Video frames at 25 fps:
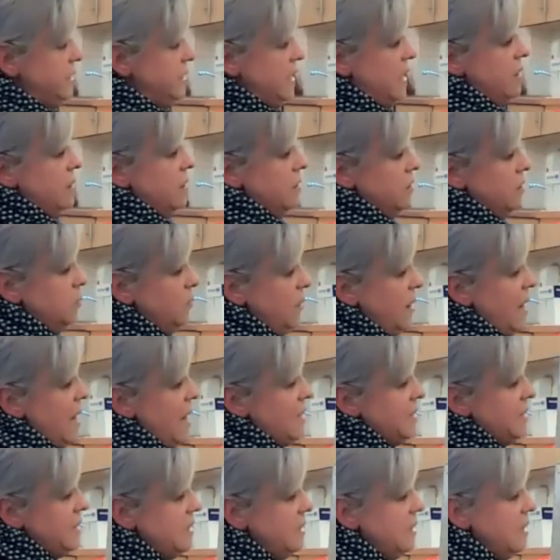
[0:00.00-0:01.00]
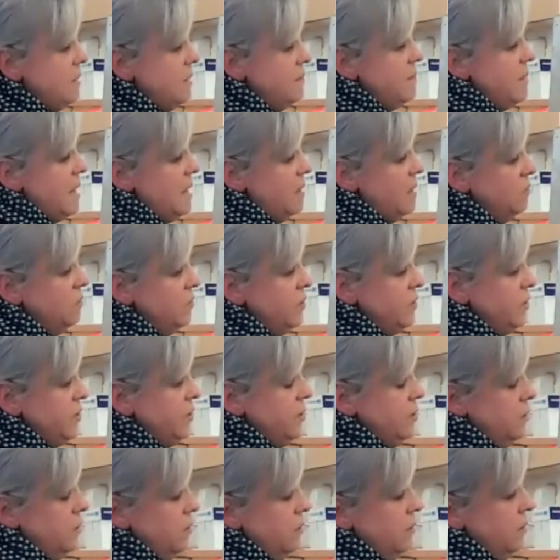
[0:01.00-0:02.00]
together. So we're adding the
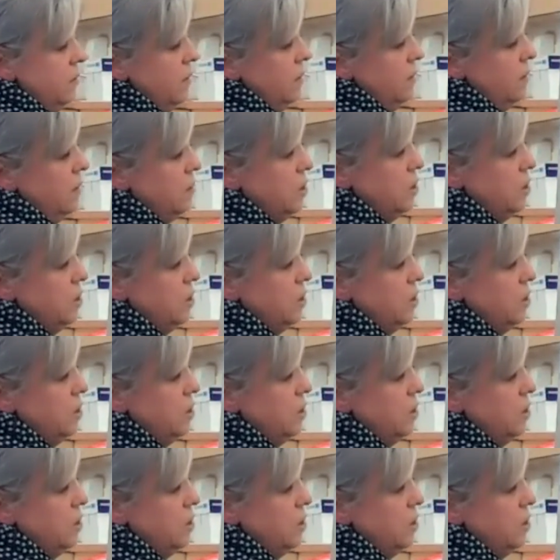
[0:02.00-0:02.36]
amounts, the